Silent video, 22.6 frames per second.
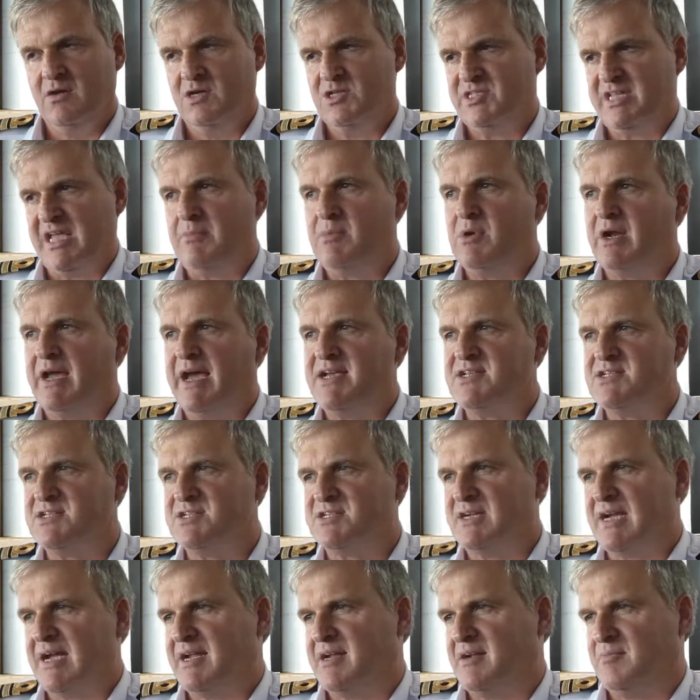
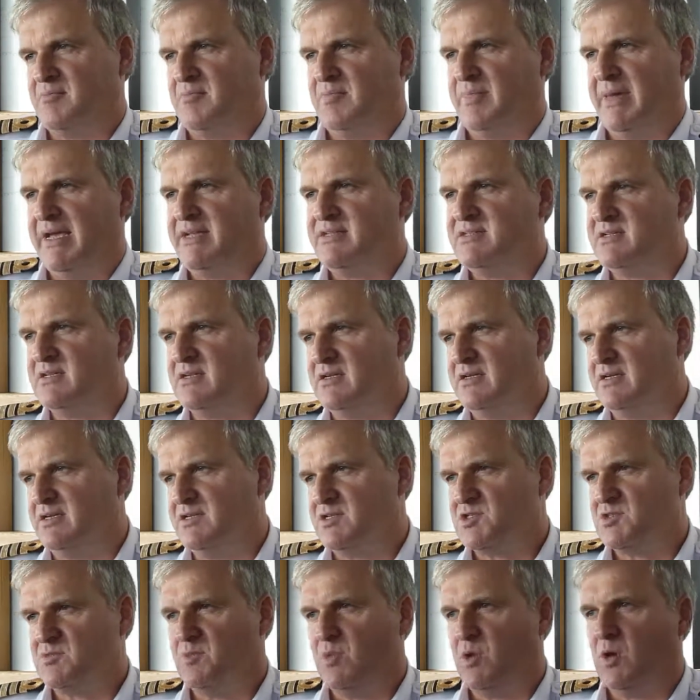Stabilizers are basically
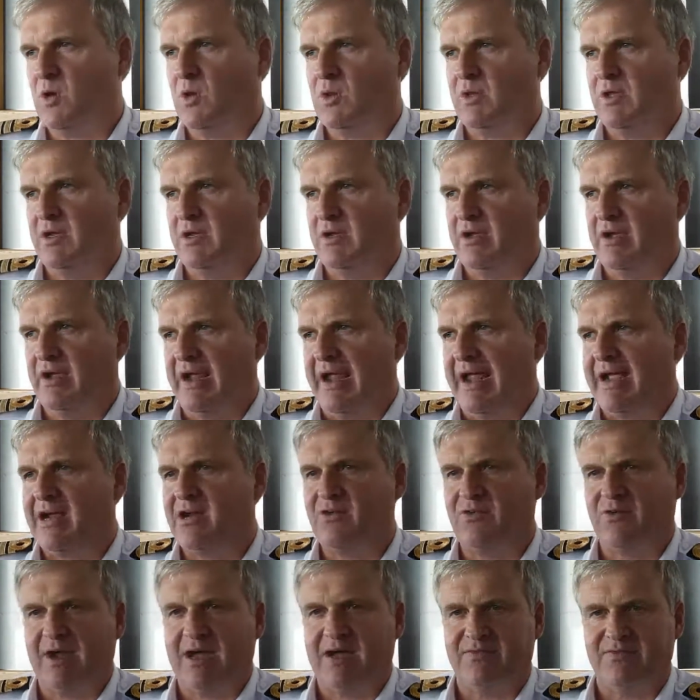small
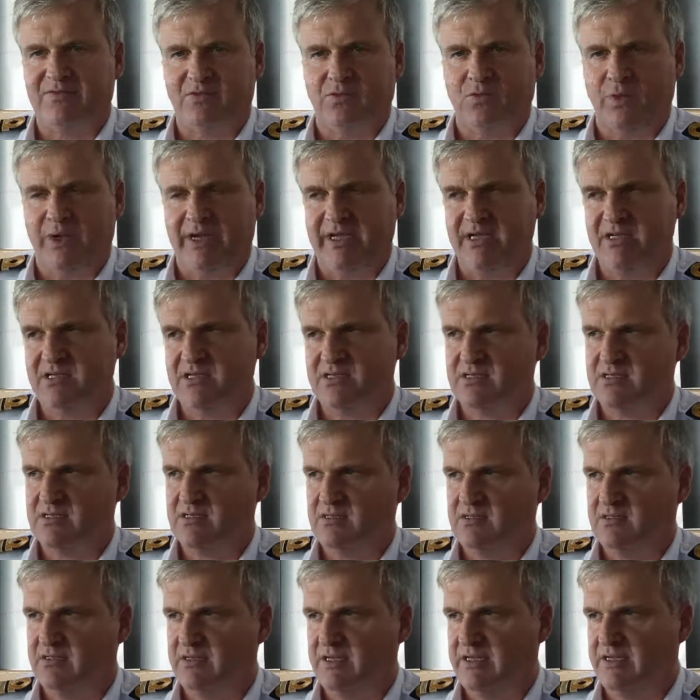aircraft wings.
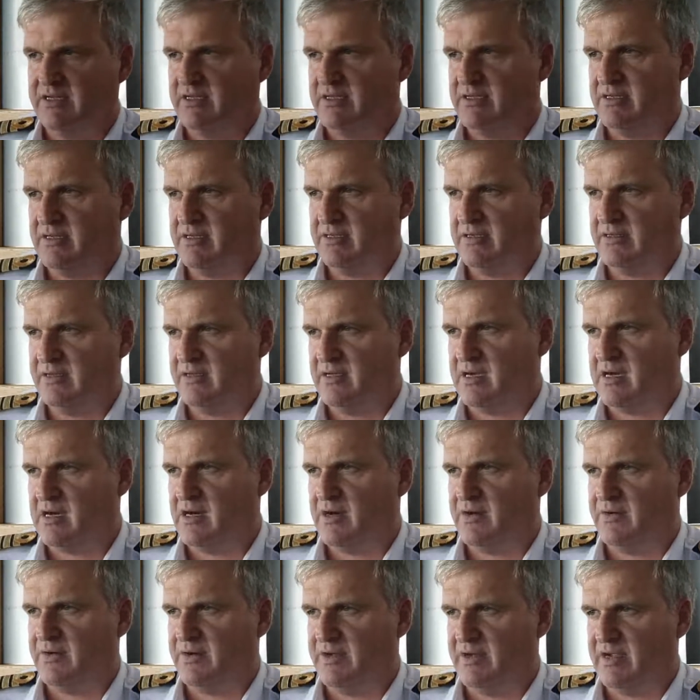They
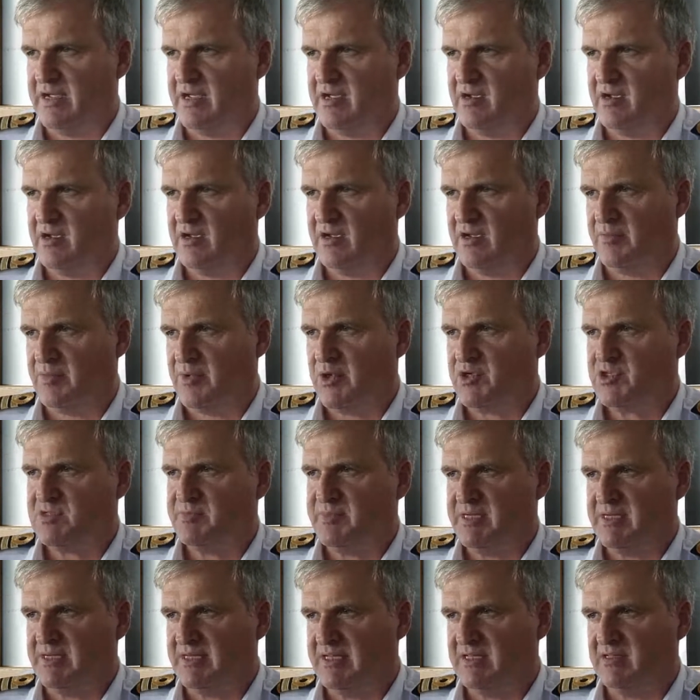are
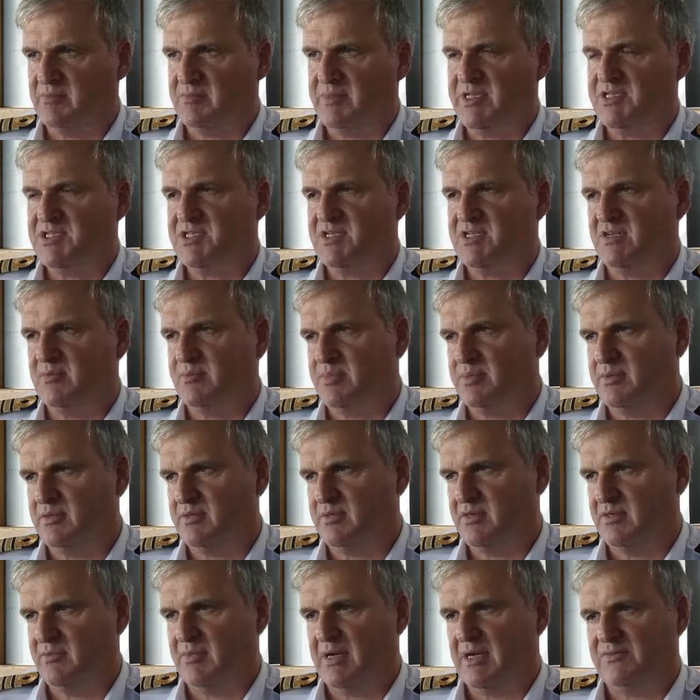approximately at midship,
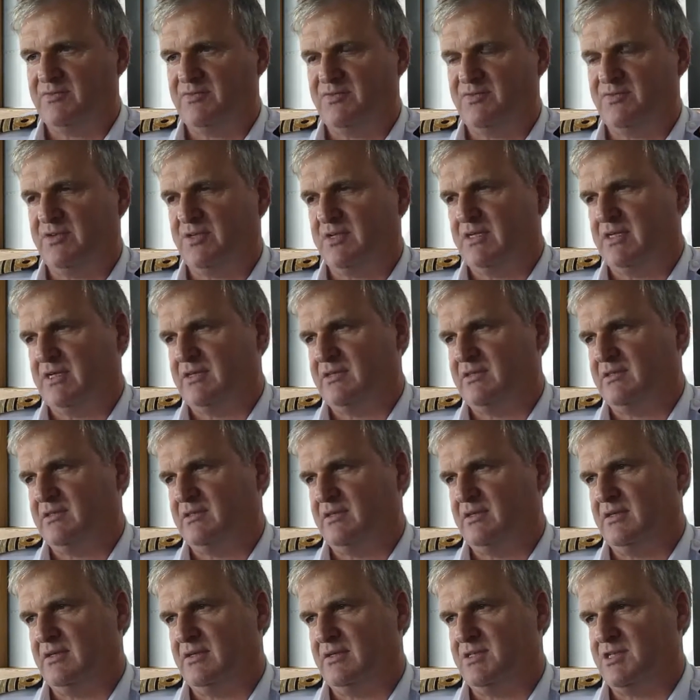about 6
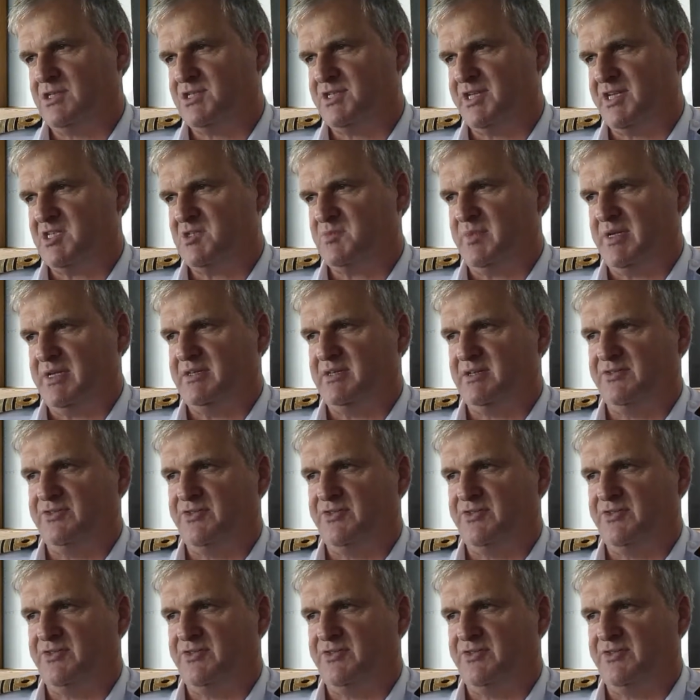meter